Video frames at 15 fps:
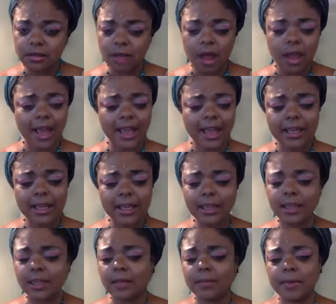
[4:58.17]
All I could
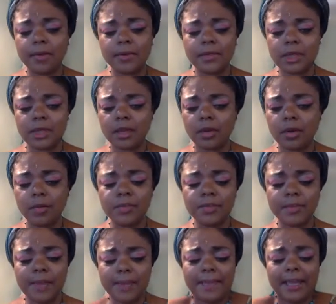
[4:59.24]
think about was getting home to
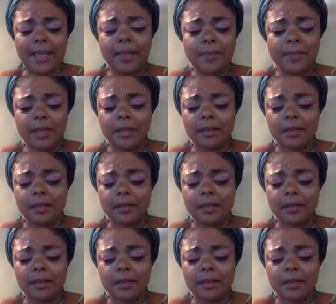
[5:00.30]
my baby.